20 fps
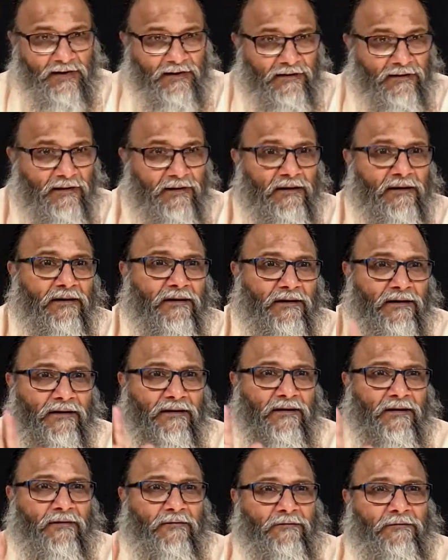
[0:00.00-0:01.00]
at the
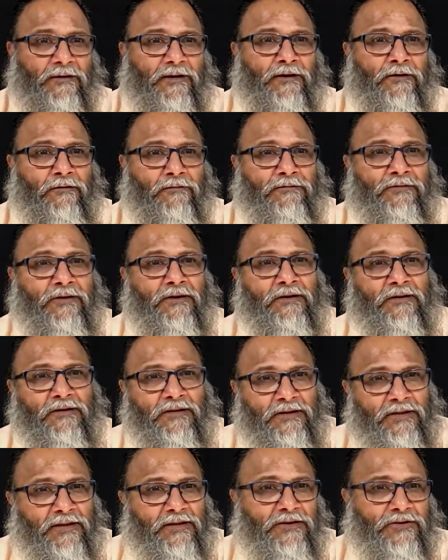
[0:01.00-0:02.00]
feet of
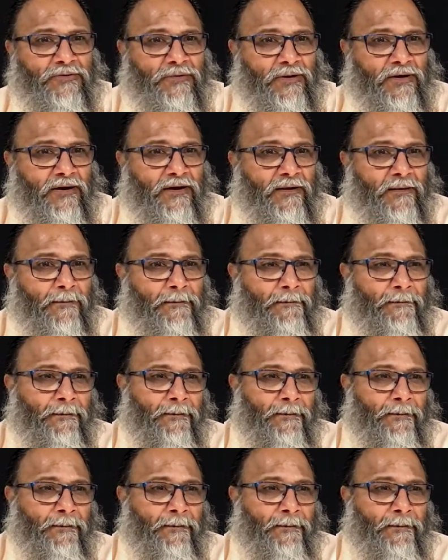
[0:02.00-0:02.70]
the Ishvara